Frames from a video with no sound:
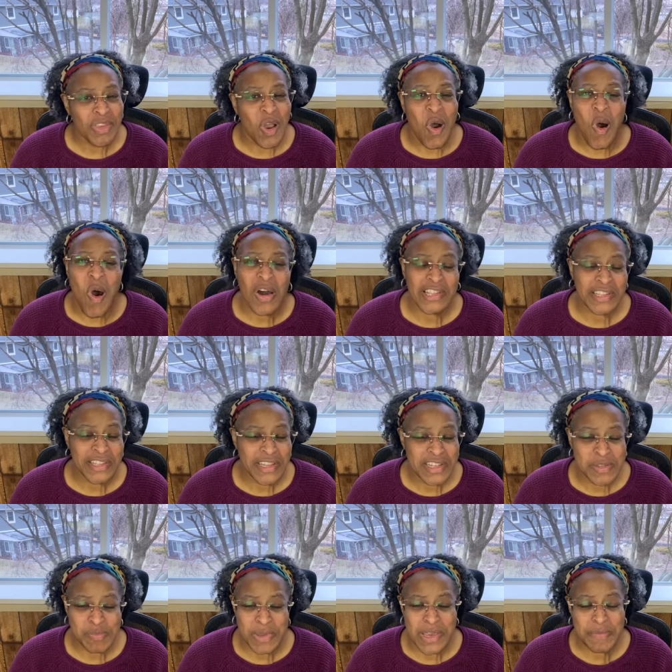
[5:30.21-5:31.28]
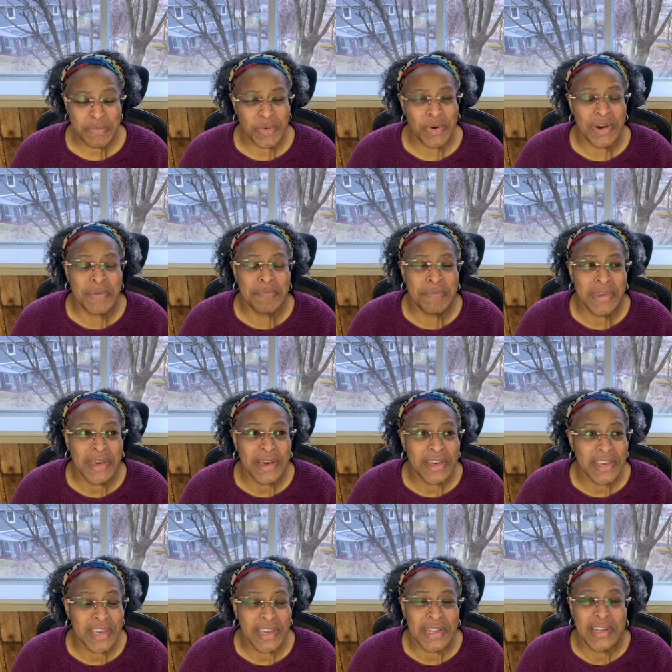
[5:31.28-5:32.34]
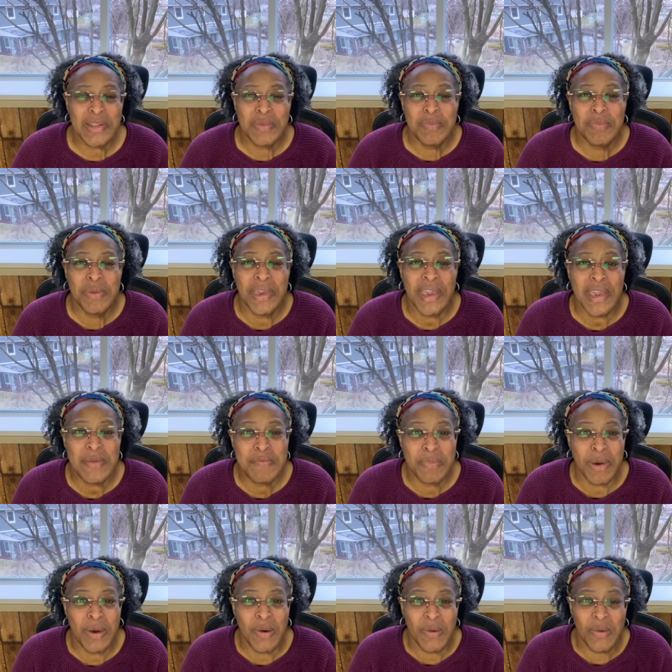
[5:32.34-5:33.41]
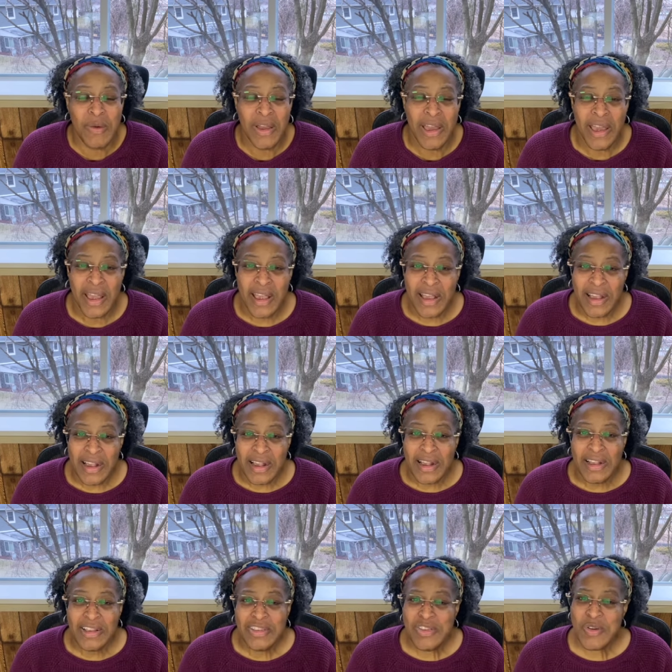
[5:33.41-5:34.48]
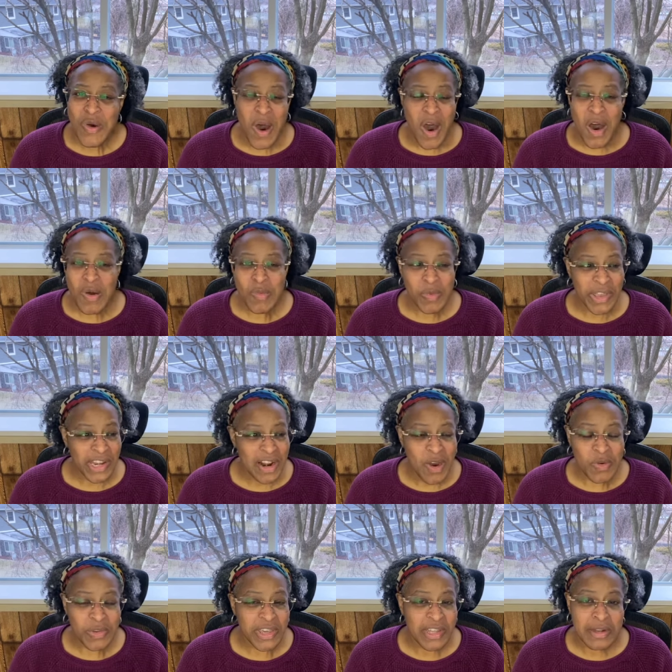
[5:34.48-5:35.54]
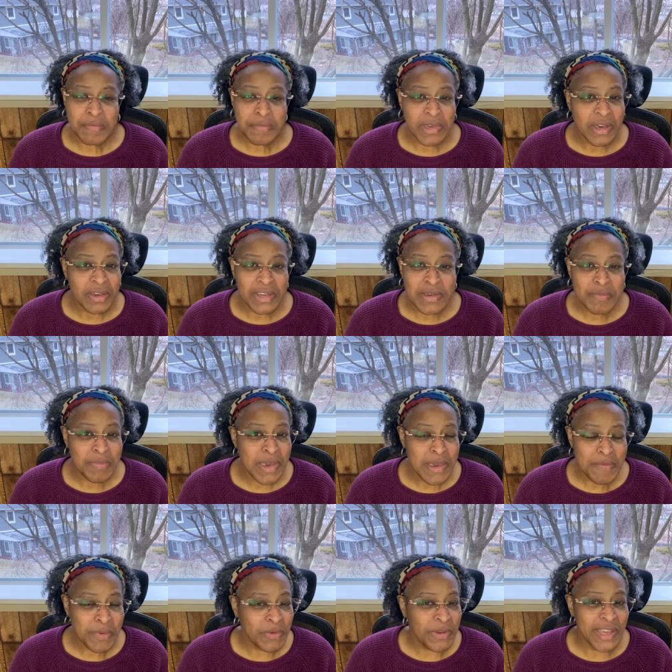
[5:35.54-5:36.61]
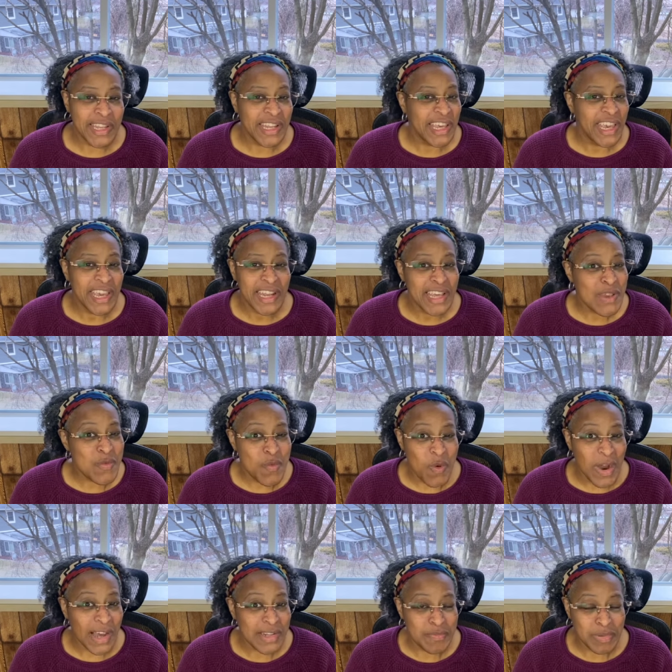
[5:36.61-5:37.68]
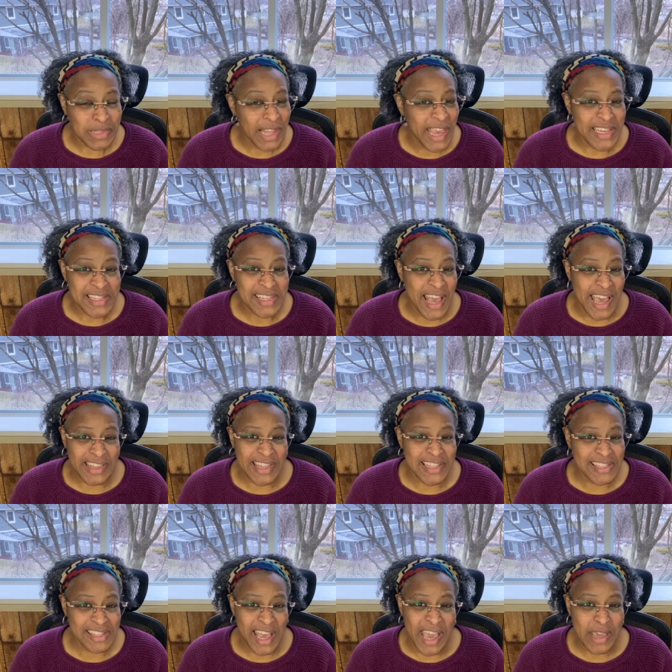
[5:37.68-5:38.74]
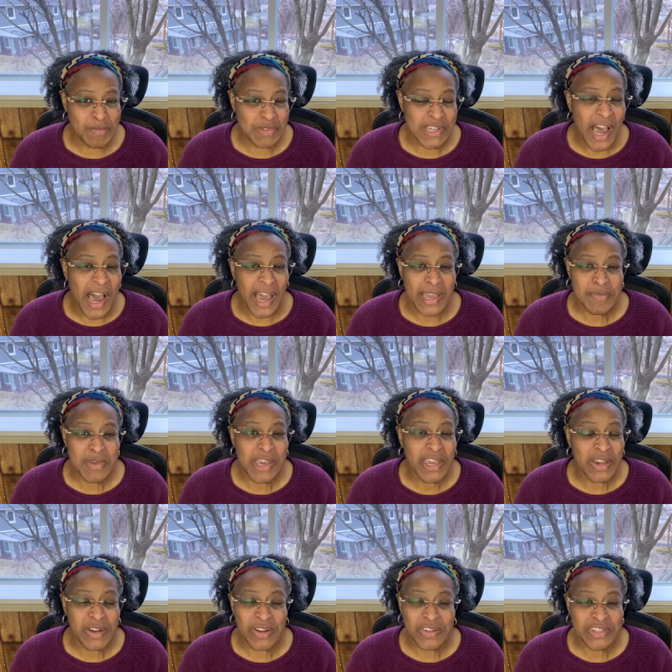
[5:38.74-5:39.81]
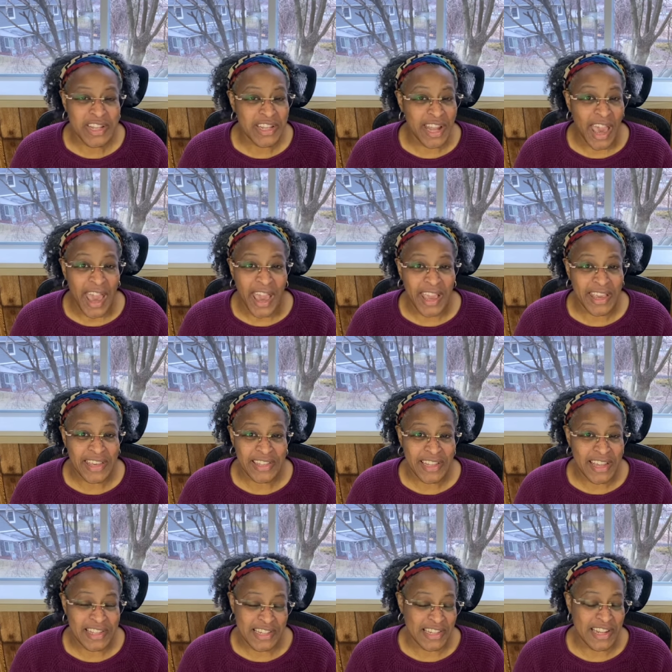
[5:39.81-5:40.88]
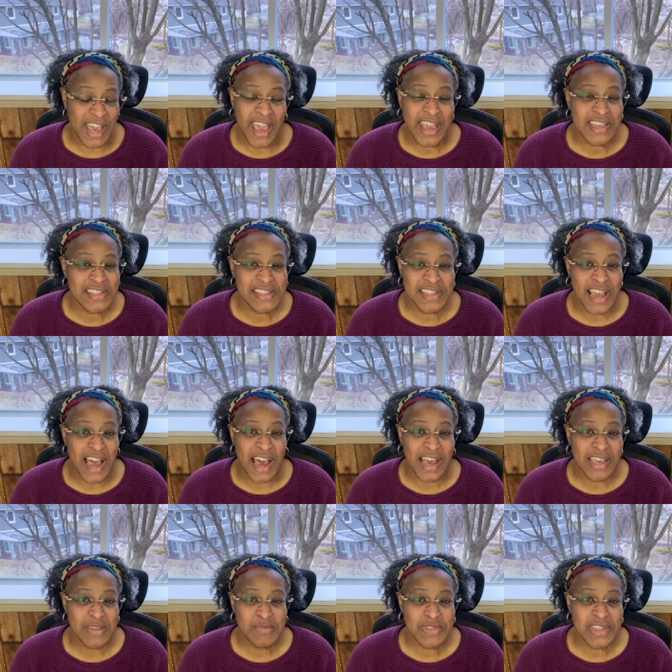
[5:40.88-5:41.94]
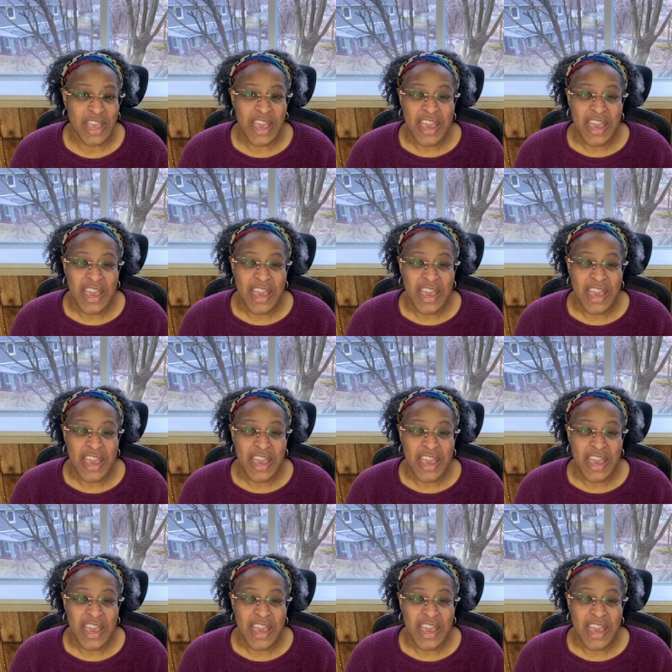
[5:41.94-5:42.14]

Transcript: All of these people, a million people you all, we don't get a million people in any one place at the same time here today, in today's times.